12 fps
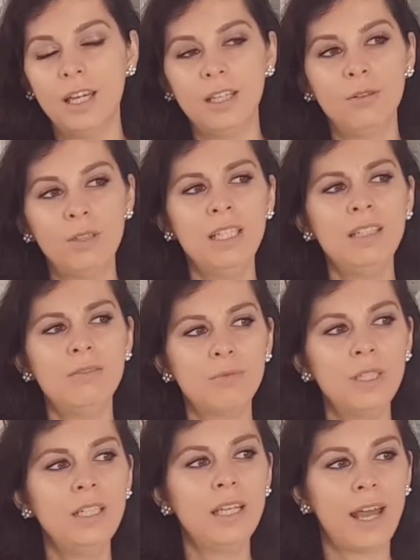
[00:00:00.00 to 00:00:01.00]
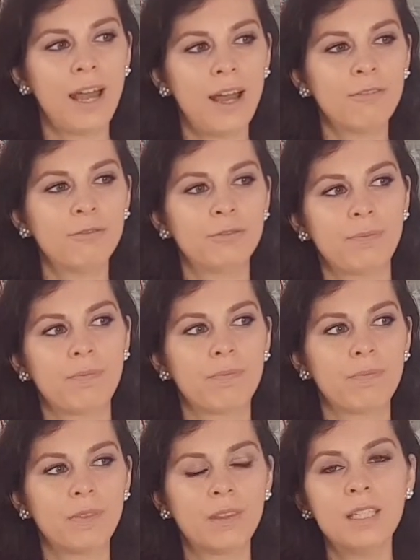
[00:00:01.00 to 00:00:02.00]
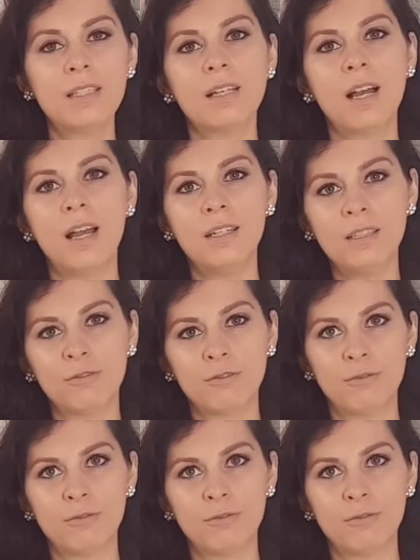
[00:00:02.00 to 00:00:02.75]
You can't really have this kind of